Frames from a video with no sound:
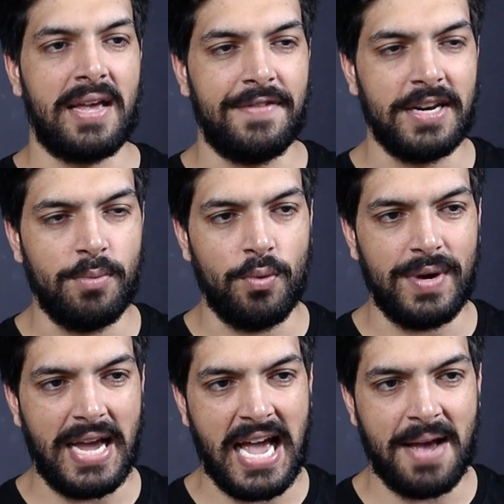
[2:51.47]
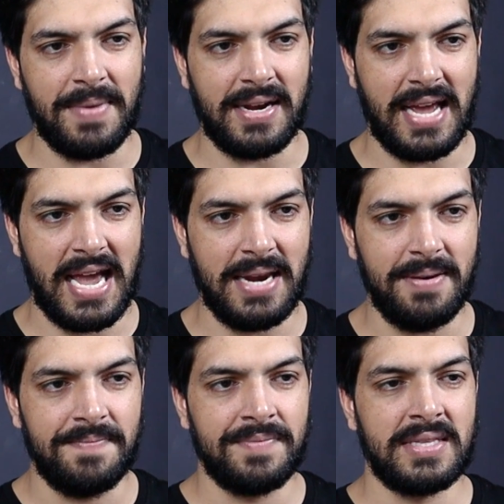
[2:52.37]
If you remove M and
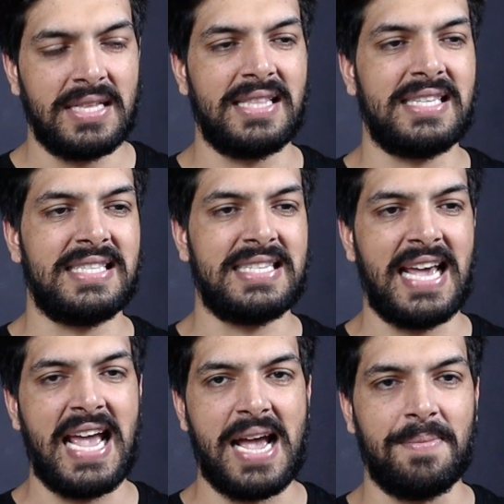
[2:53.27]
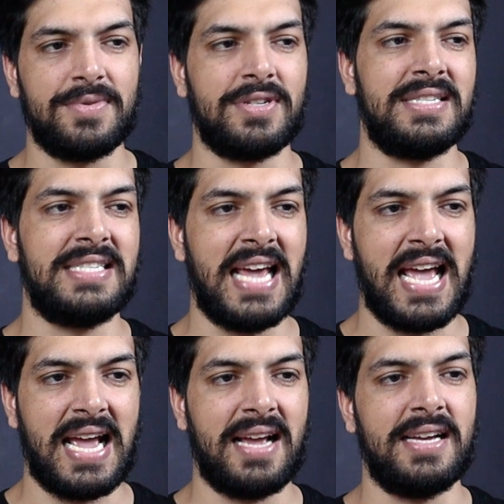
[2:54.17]
N, that's dam. So
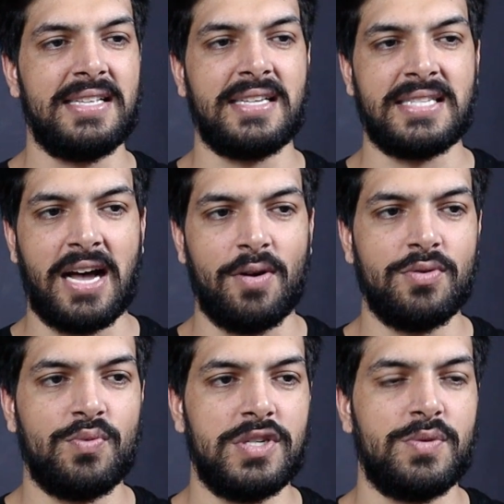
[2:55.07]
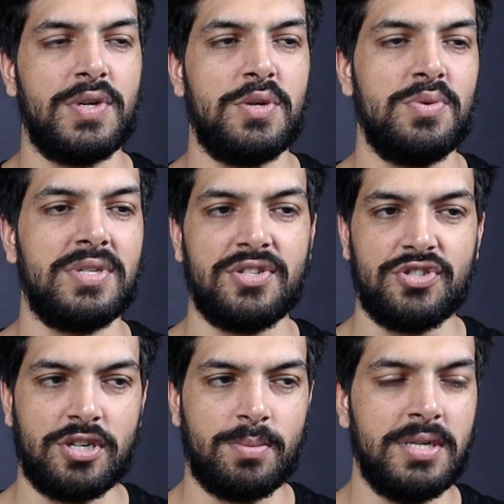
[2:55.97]
da is the sound which we use in
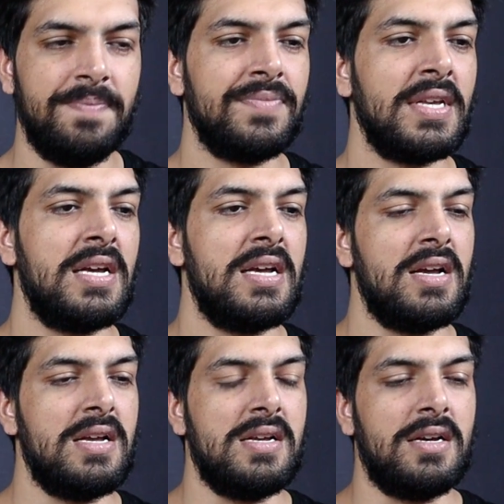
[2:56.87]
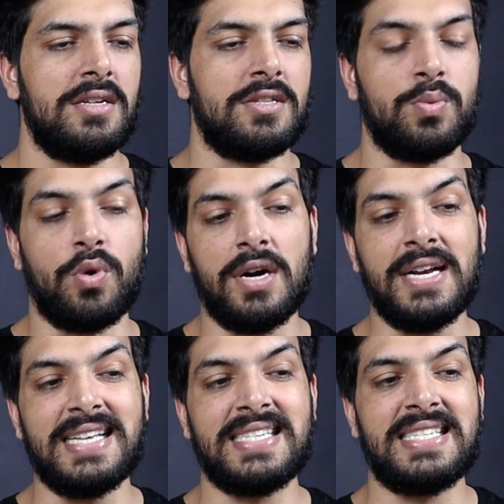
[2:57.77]
German. The word
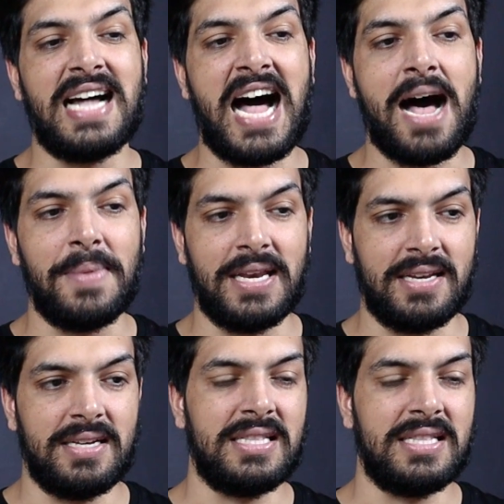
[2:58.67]
is Damen.